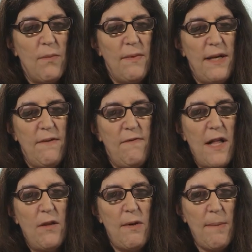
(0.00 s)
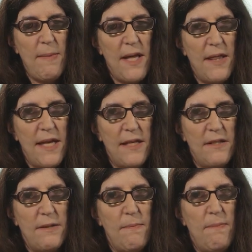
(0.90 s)
we follow up on
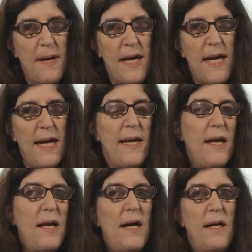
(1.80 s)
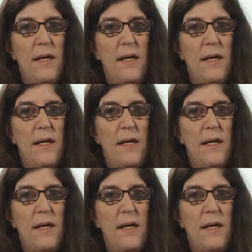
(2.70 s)
this by